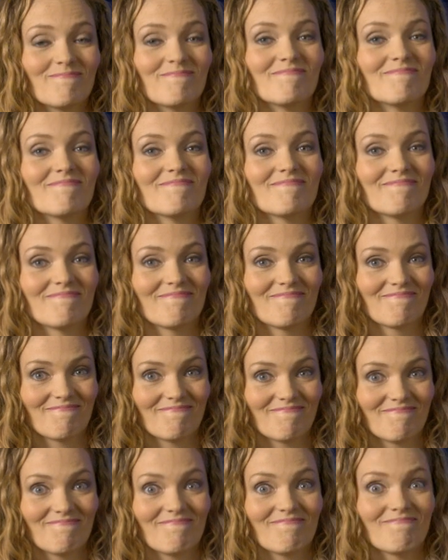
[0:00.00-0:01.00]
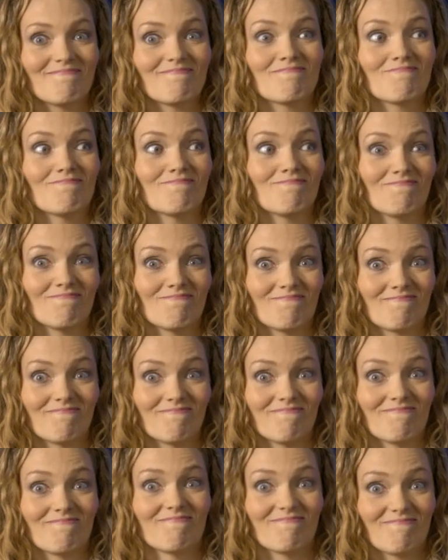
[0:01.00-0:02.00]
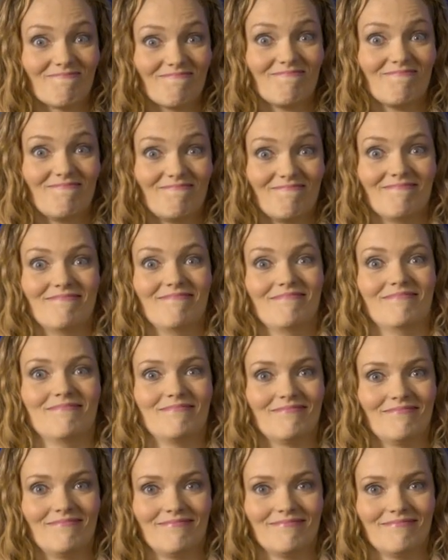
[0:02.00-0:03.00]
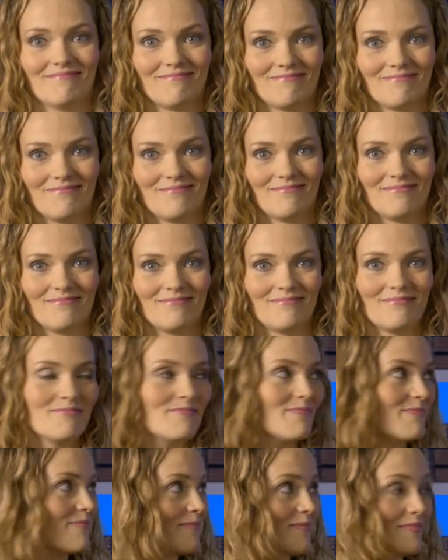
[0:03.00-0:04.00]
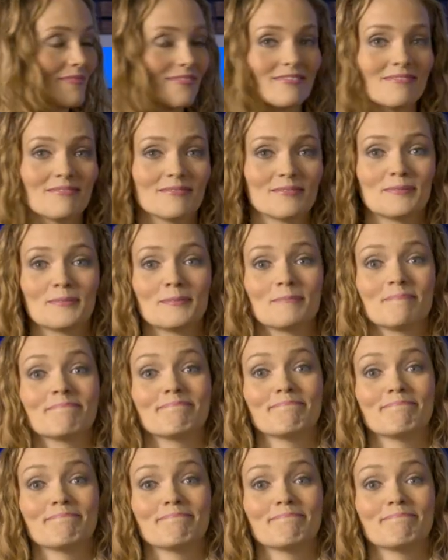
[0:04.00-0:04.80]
[no speech]